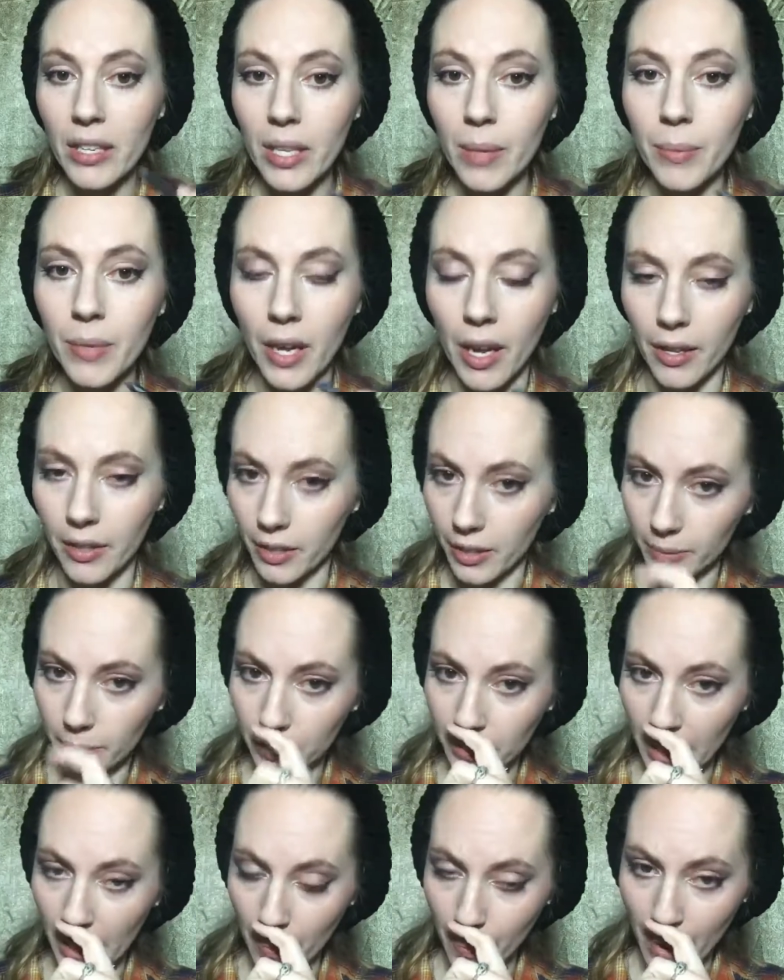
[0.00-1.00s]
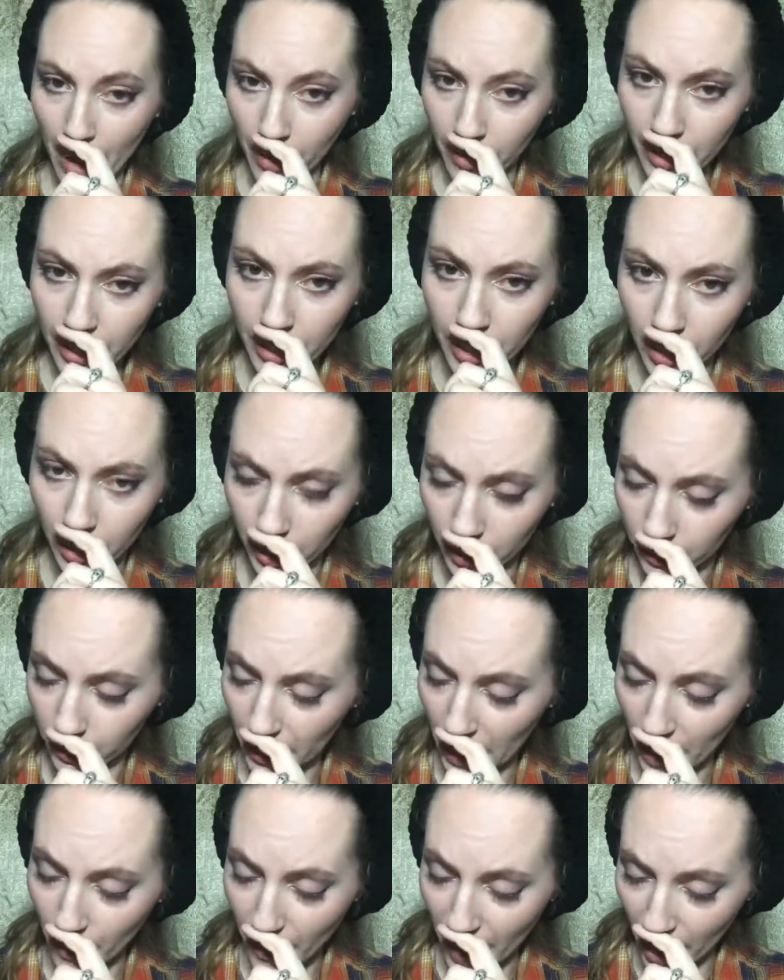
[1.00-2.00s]
lip color, that pouty
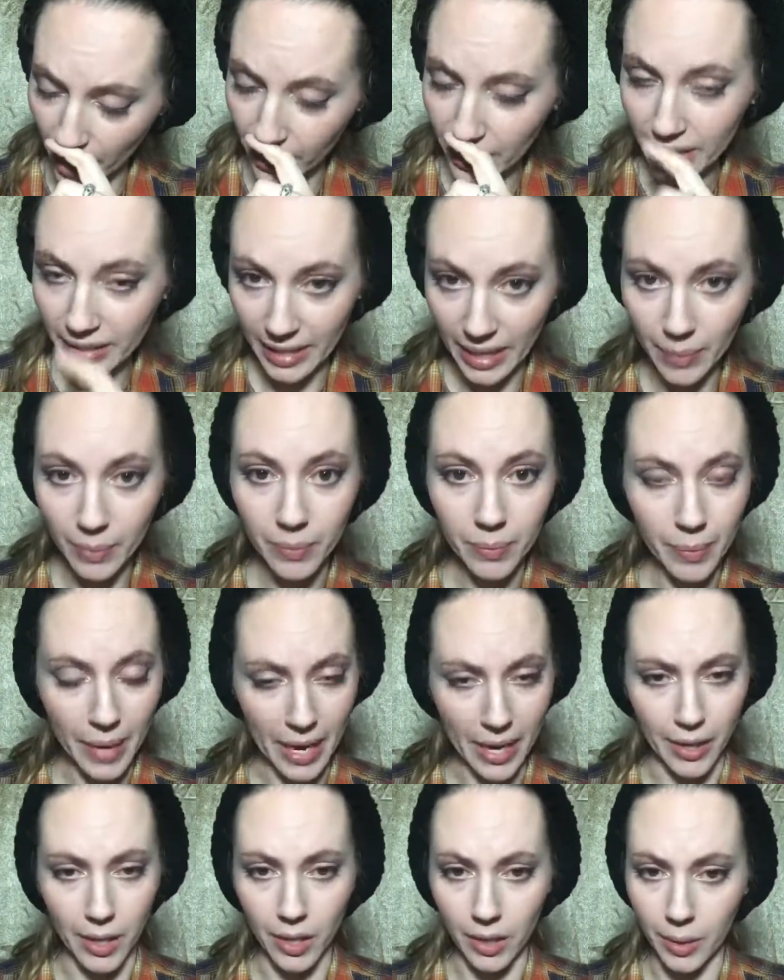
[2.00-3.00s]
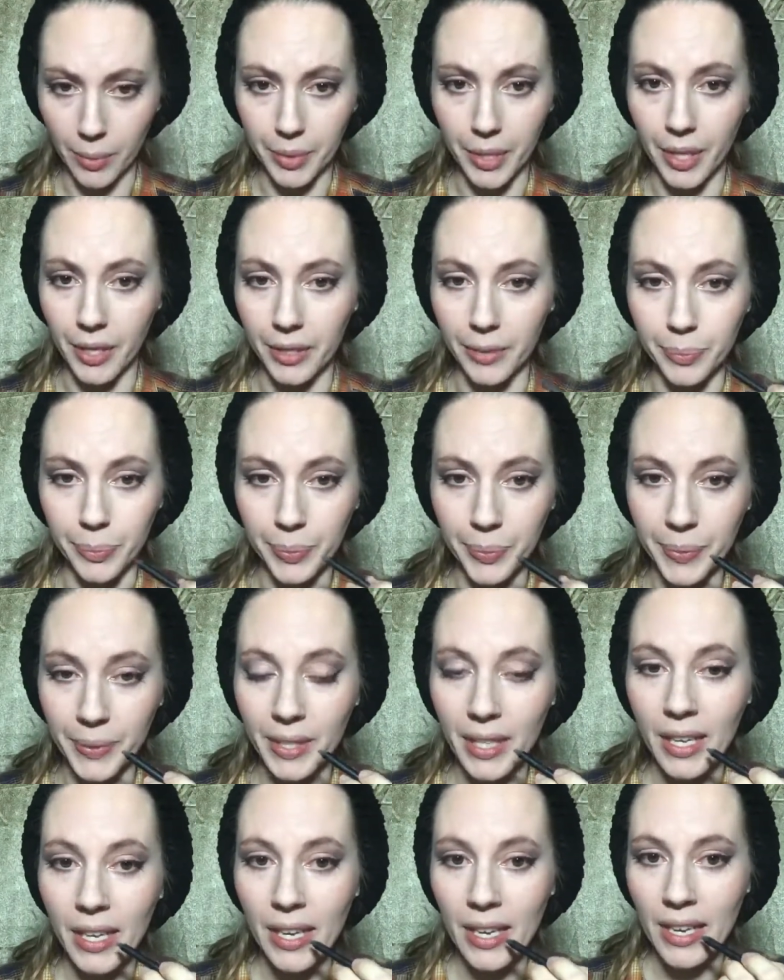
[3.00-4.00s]
lip color,
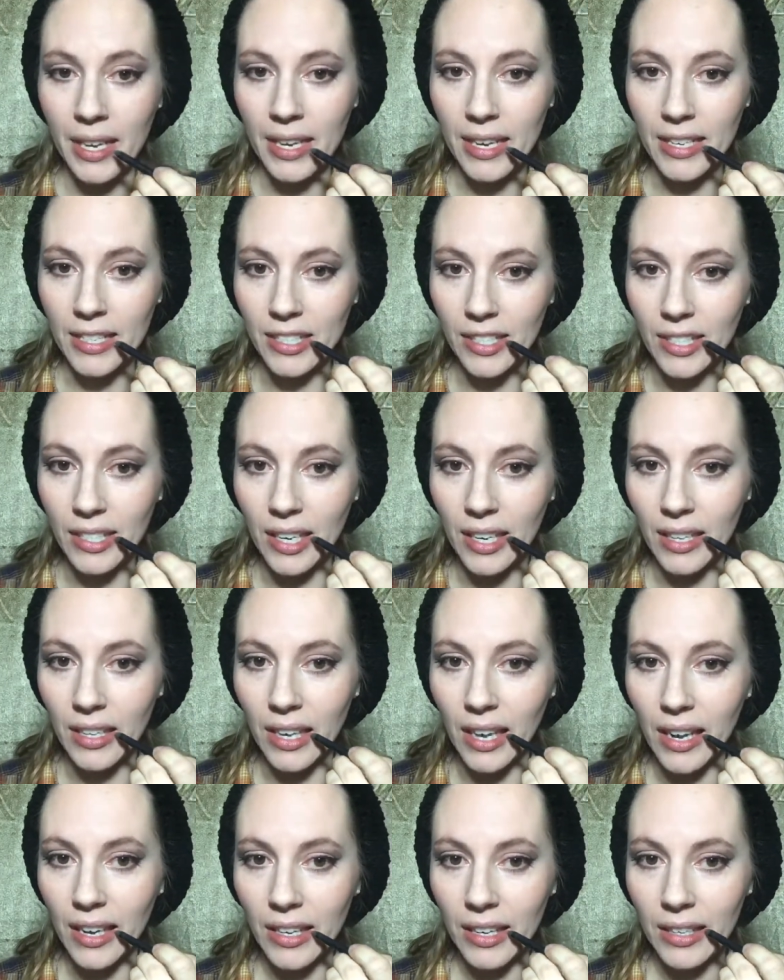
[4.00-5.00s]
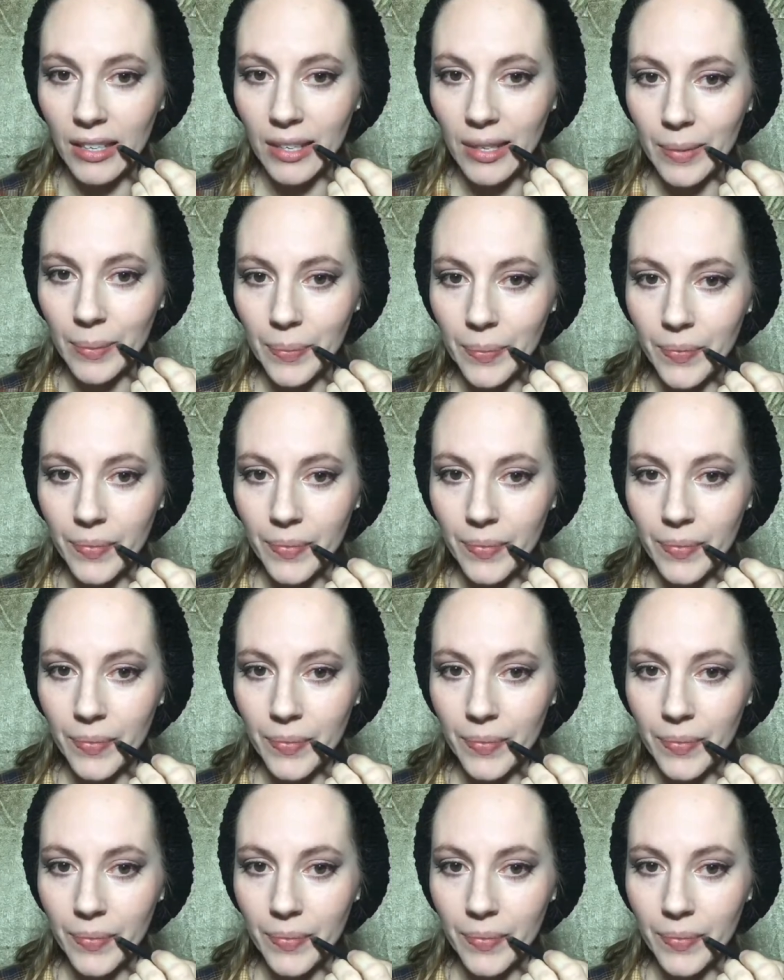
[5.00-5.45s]
is you're gonna line your lip,